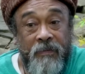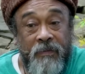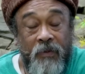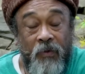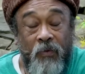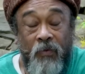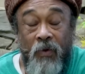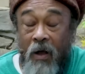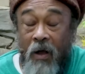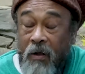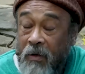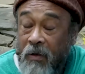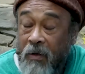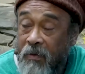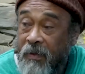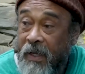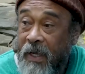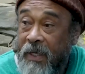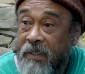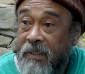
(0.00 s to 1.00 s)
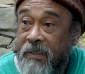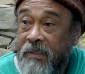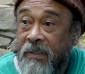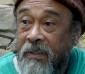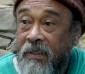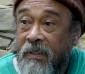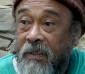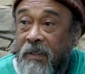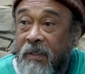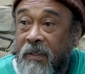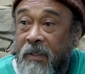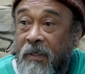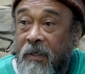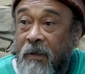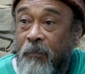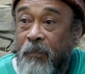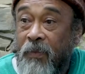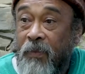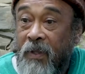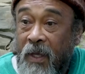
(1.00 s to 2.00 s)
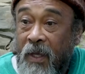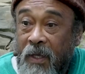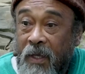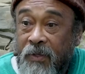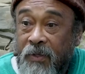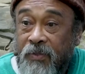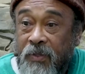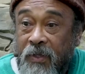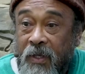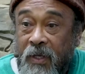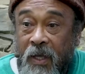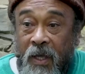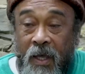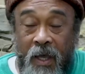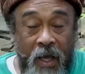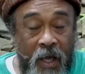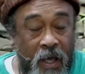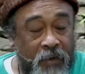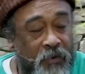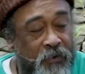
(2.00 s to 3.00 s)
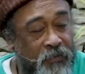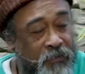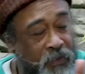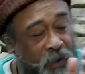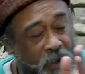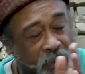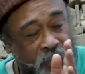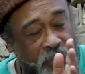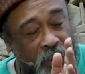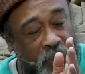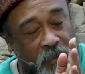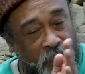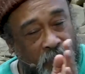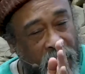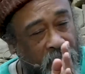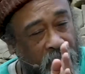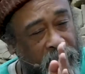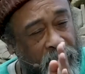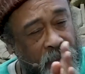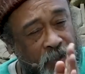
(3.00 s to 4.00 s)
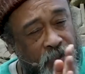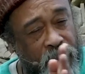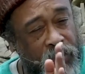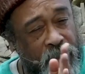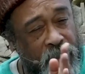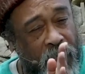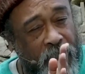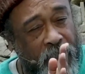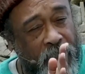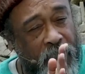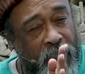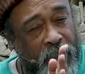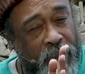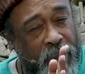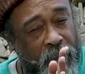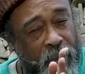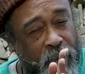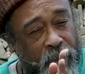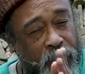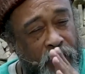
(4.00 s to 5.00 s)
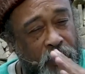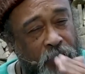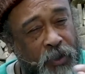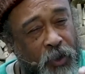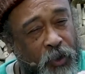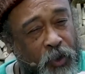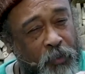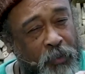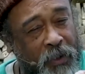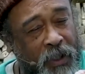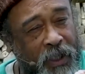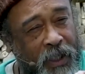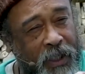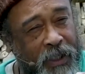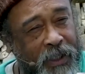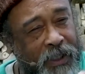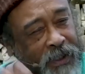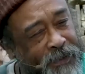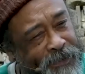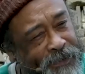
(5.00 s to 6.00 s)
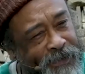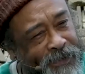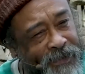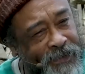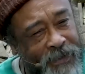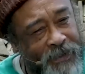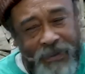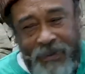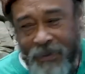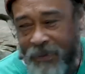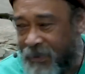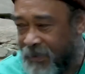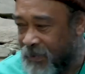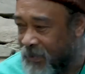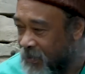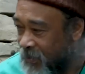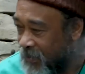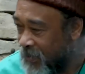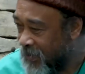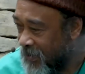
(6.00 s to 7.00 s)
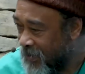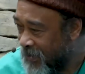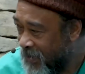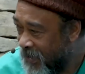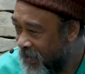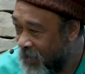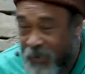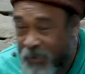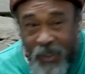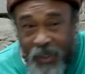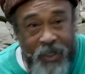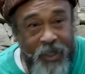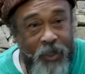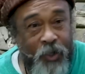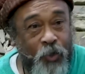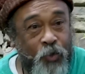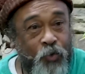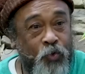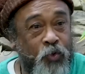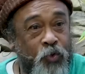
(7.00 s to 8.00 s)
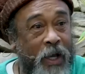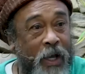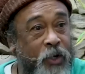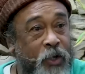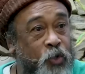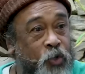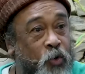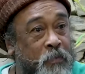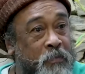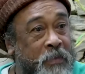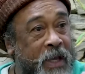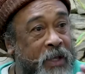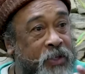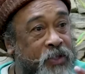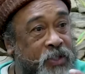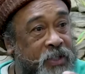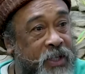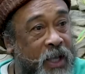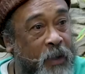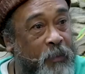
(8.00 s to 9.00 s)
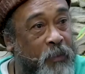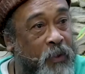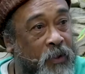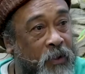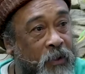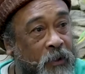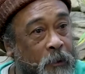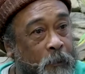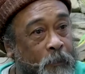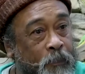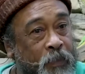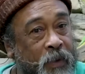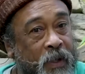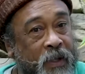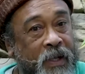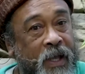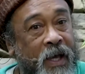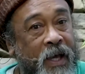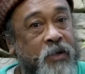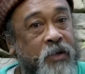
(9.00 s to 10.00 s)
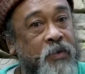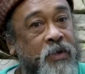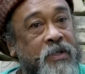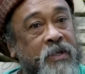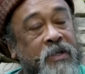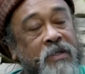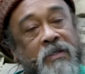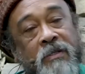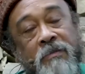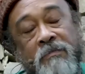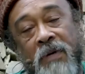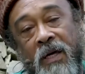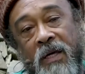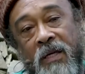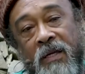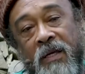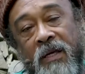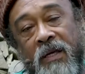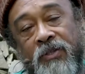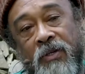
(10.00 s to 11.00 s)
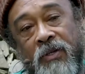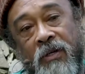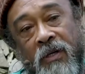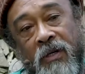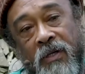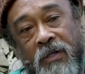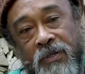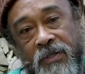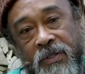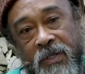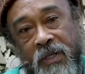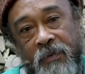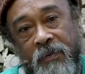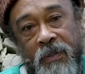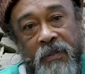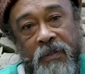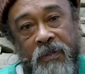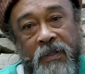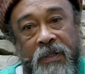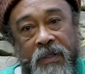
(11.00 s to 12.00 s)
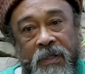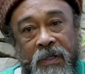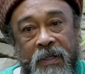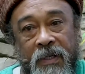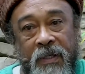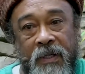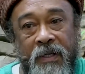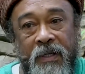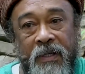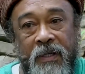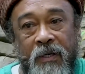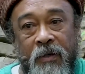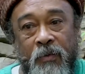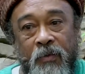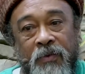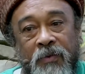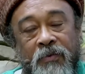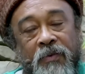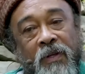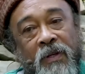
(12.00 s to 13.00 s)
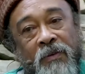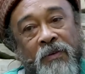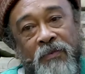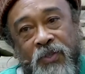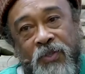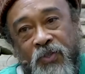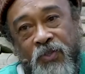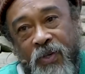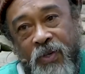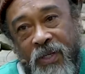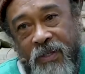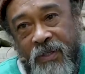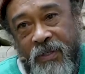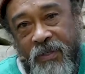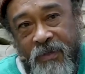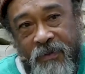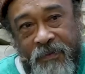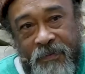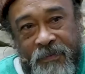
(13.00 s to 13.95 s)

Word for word: Wrong or right? Yes. I have a fix, I believe this is like that, and it turns out to be like that. Mm, you know, the things trying to make stable that which is by nature unstable, we feel frustrated.